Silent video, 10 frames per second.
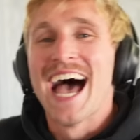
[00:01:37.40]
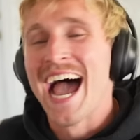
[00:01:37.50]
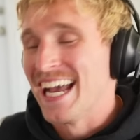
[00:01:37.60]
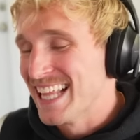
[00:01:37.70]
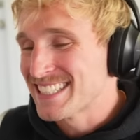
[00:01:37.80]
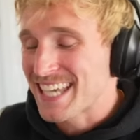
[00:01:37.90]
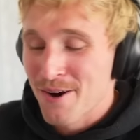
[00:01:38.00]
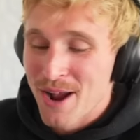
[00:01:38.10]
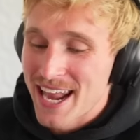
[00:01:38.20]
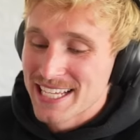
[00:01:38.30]
Hey, let's
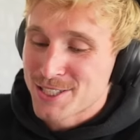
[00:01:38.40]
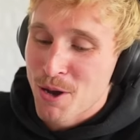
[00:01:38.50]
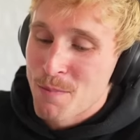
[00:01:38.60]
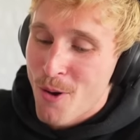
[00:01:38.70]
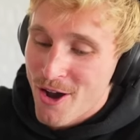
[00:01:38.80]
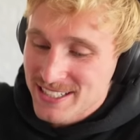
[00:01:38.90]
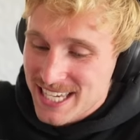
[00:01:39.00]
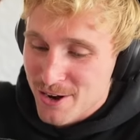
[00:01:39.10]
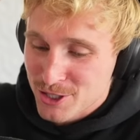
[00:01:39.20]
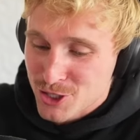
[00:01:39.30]
get right into it, boys.
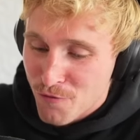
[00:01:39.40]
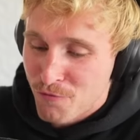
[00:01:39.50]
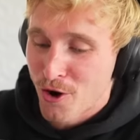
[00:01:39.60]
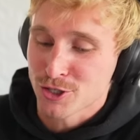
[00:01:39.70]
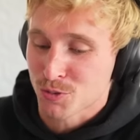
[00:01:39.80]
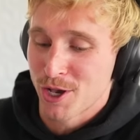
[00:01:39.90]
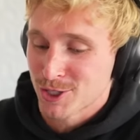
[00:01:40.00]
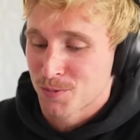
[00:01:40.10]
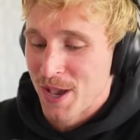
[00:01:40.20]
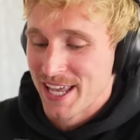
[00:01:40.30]
Here is the first
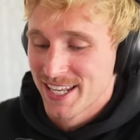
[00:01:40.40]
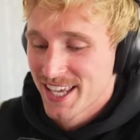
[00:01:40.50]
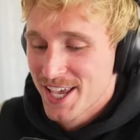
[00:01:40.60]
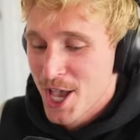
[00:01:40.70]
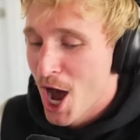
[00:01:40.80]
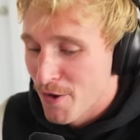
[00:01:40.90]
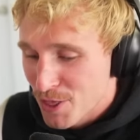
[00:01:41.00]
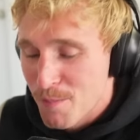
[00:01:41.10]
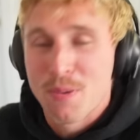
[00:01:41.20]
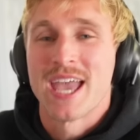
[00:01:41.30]
wheel spin of
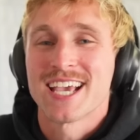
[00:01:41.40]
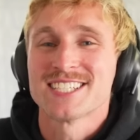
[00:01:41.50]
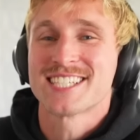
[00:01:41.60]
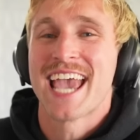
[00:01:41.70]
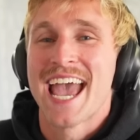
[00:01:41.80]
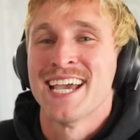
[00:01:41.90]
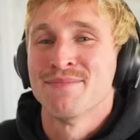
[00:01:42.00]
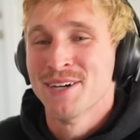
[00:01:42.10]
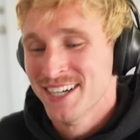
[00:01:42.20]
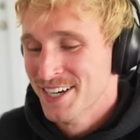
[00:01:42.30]
the biggest game
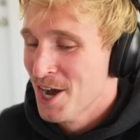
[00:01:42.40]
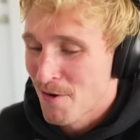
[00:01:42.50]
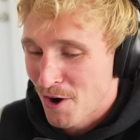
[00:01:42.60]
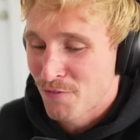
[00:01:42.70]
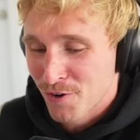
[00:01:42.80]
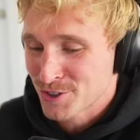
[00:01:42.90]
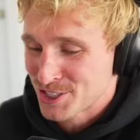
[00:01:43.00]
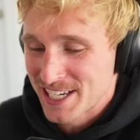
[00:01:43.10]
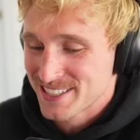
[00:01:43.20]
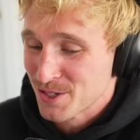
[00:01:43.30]
game of our first
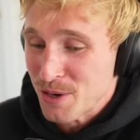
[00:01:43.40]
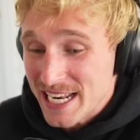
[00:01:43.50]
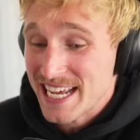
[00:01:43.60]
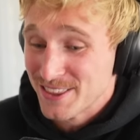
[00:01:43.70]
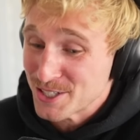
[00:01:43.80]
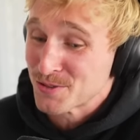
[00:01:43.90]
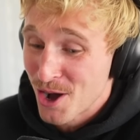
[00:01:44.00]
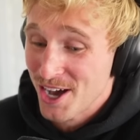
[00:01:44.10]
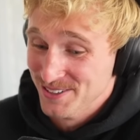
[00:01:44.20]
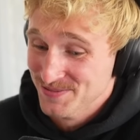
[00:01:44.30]
season. We need this one.